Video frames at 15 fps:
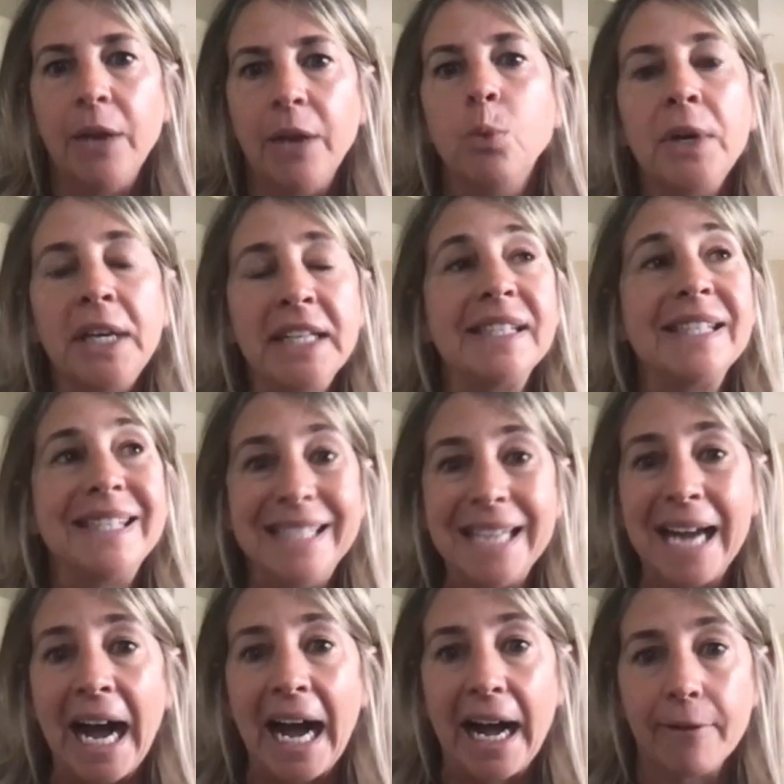and we
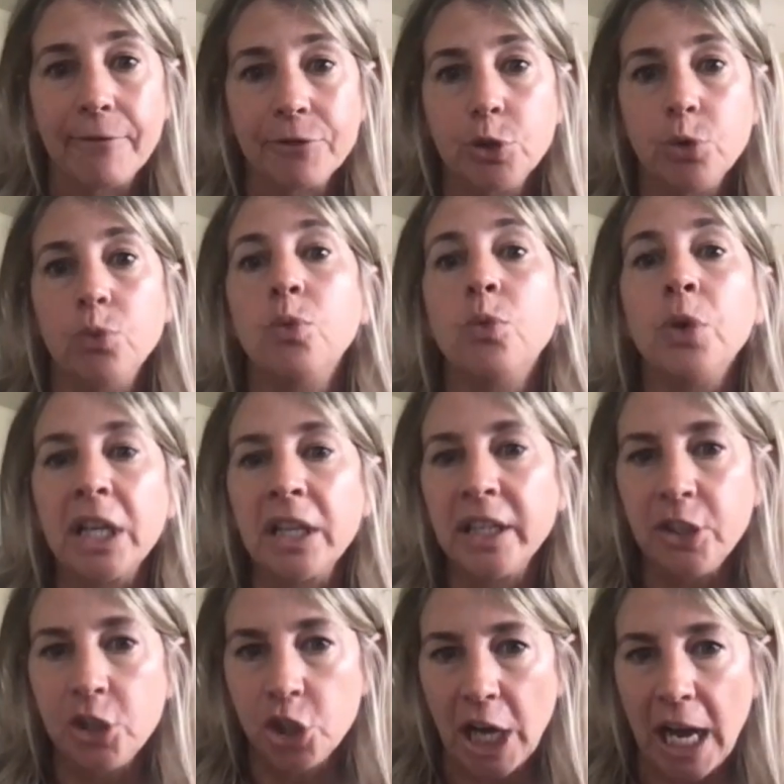staffed
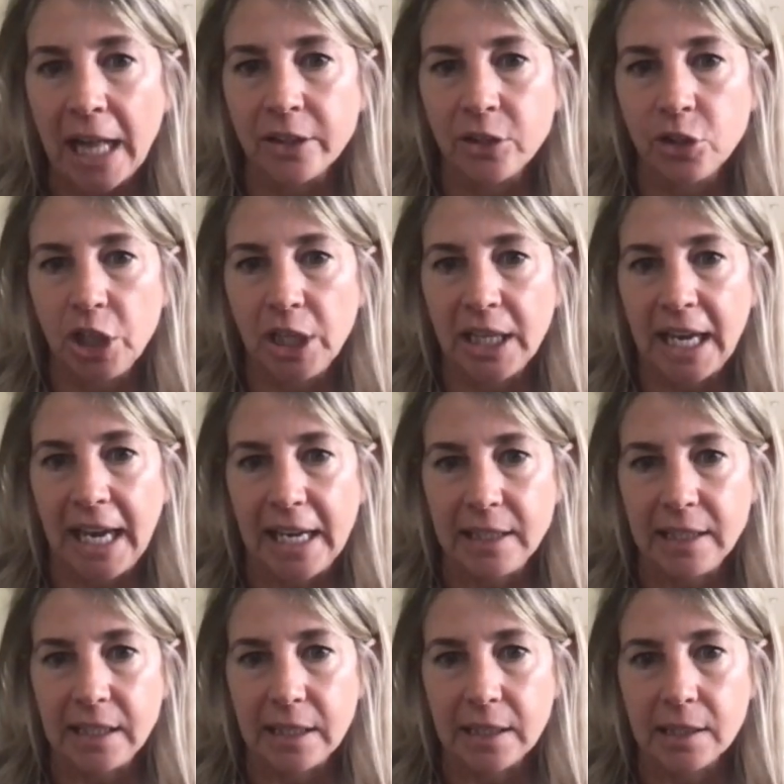really challenging
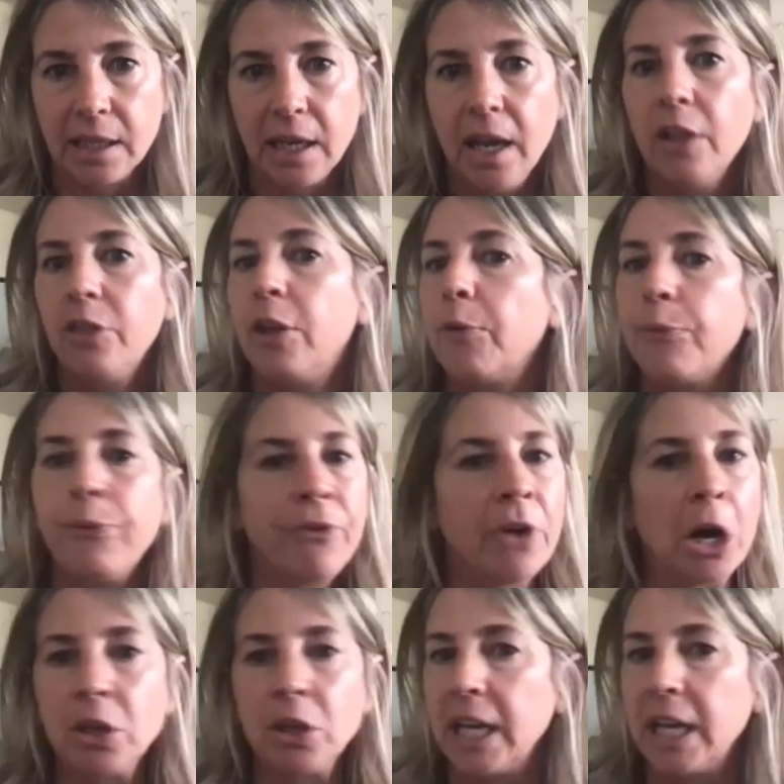cases that
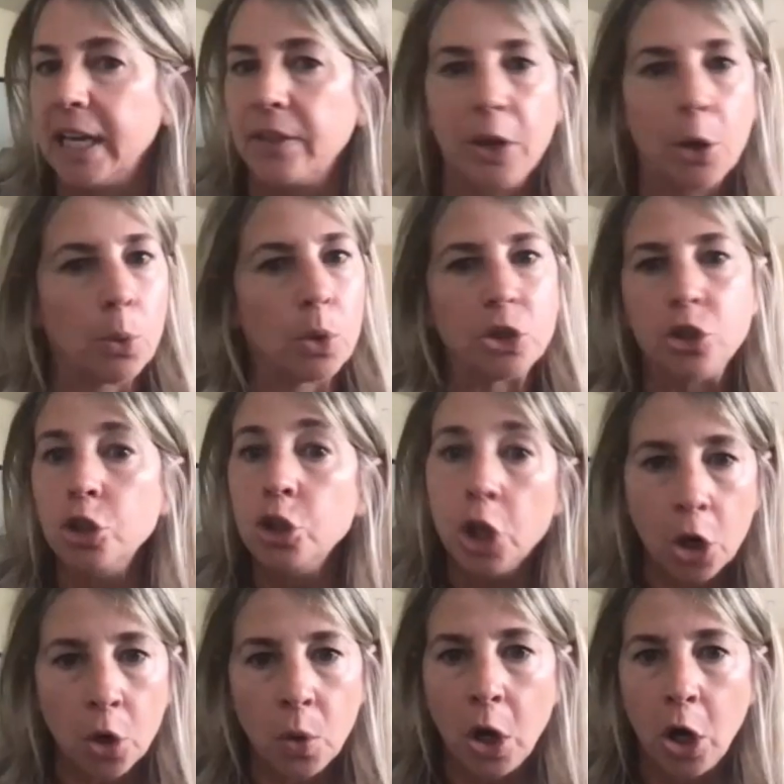felt like there was
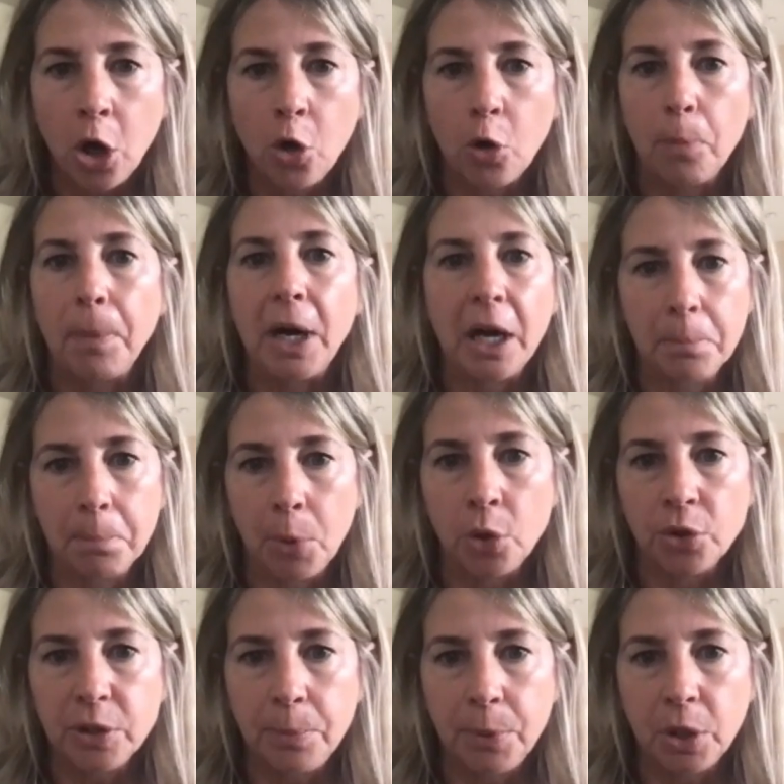no hope on
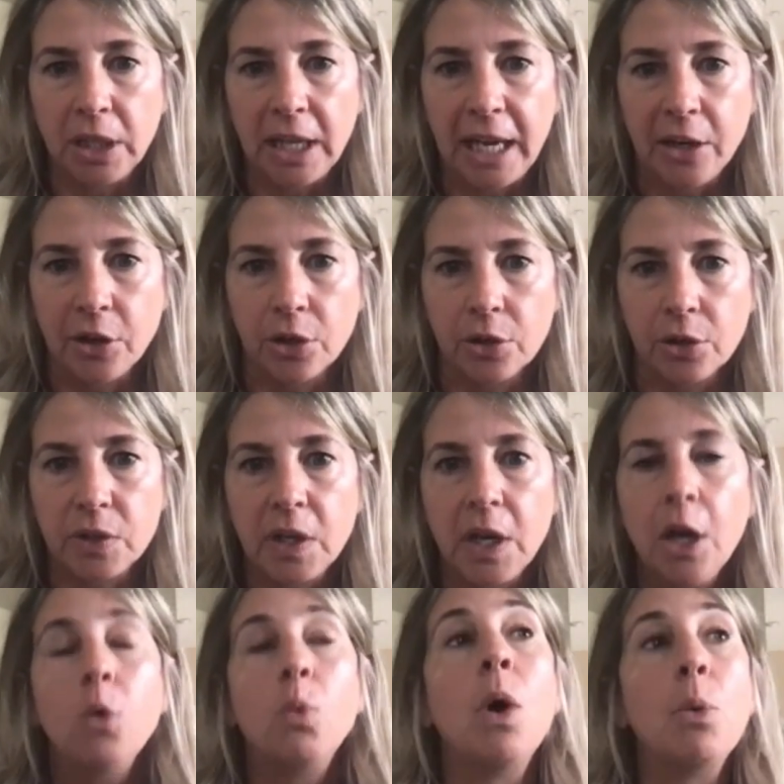multiple layers,
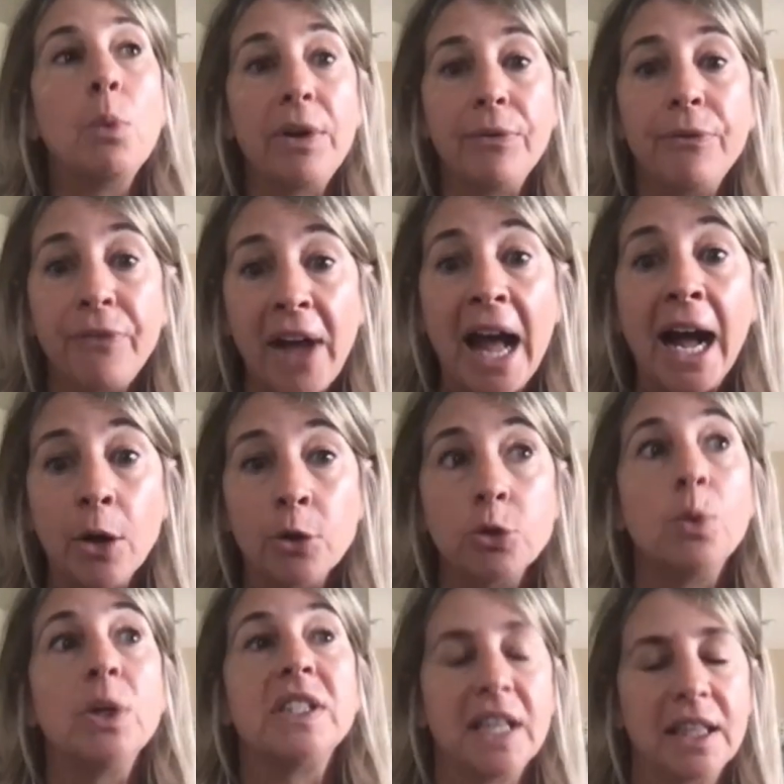what we found
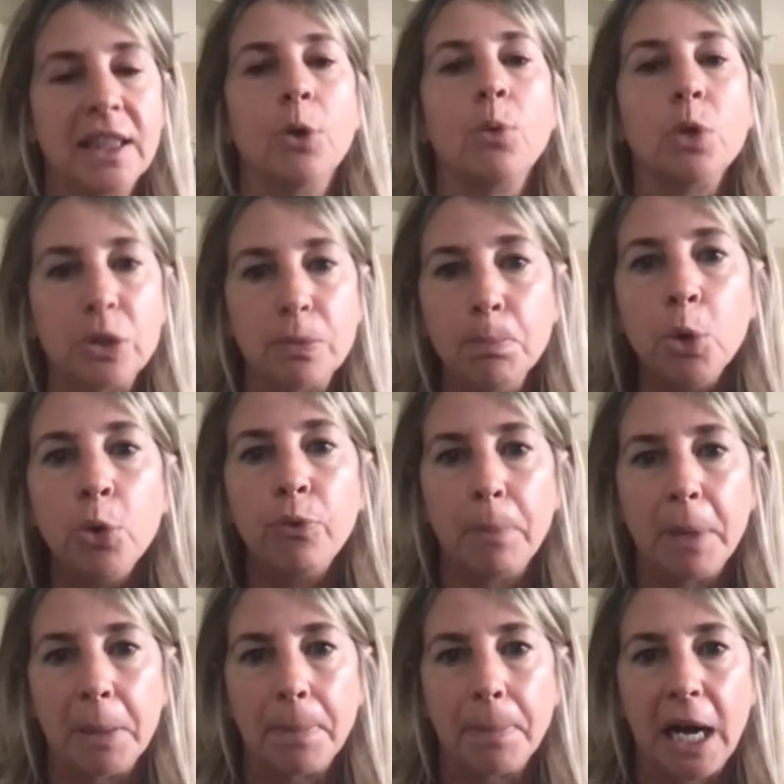was that there was
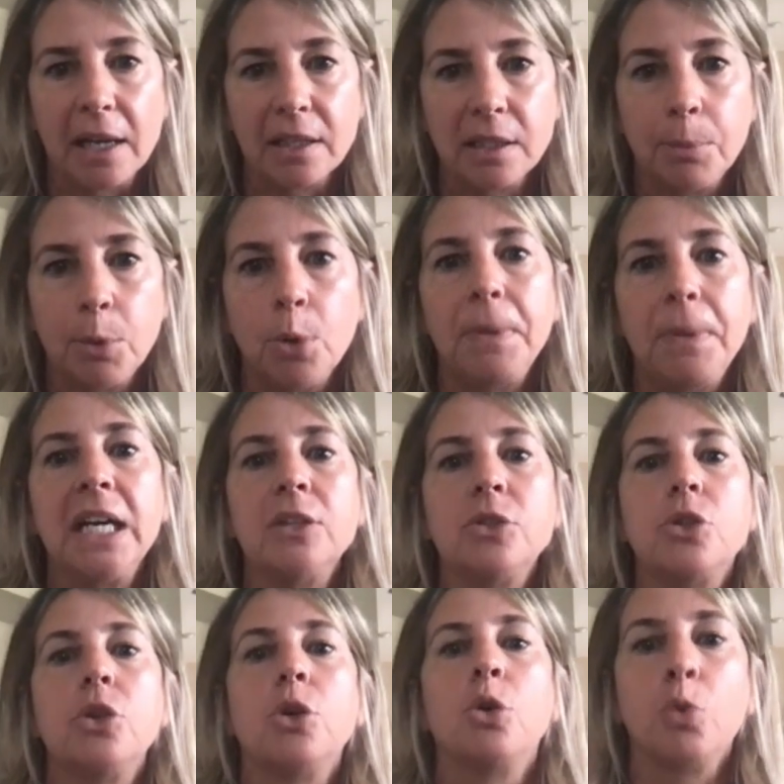movement possible
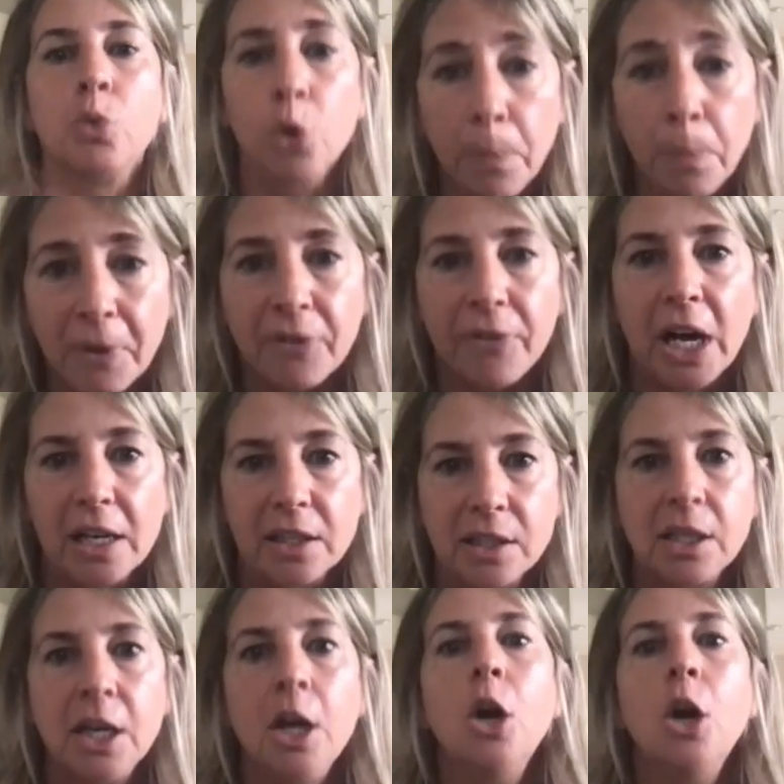because the group of us